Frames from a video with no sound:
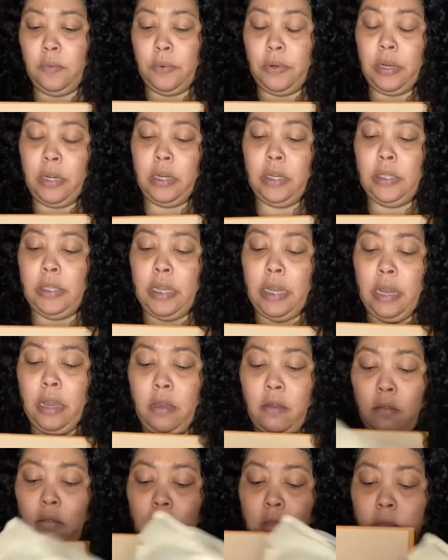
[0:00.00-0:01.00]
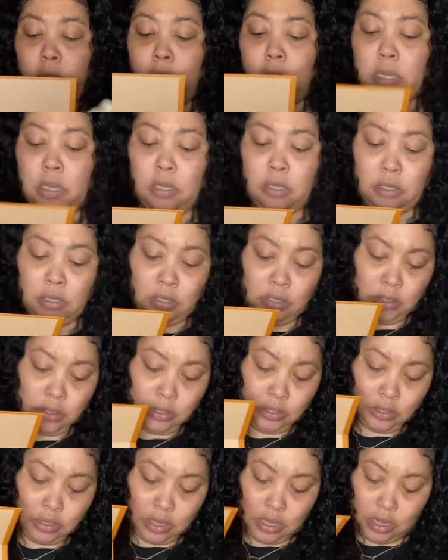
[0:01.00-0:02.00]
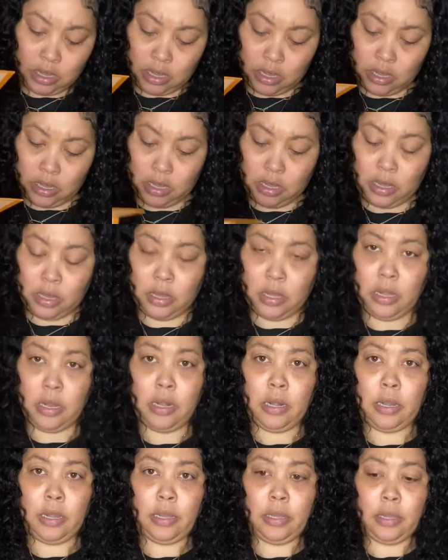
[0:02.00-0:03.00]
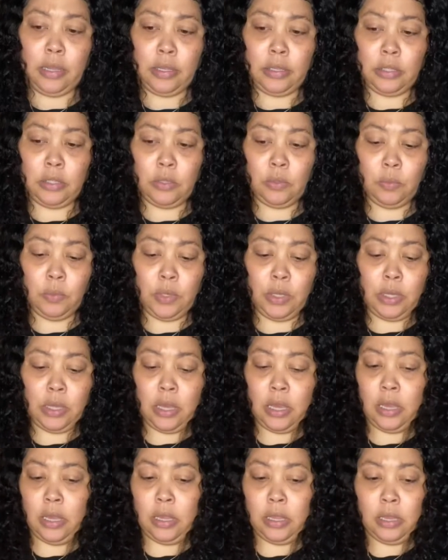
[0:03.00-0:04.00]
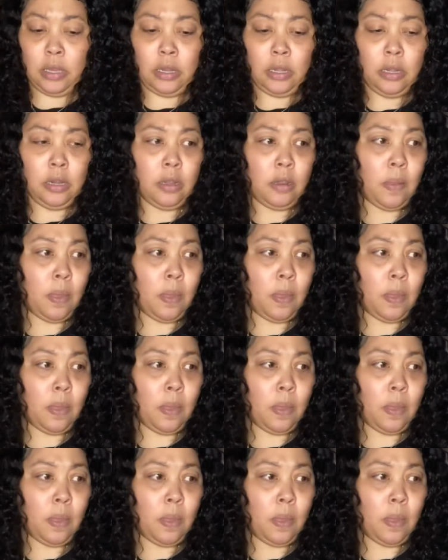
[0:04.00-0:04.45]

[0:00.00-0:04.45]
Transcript: We're gonna take out this, and then I guess we can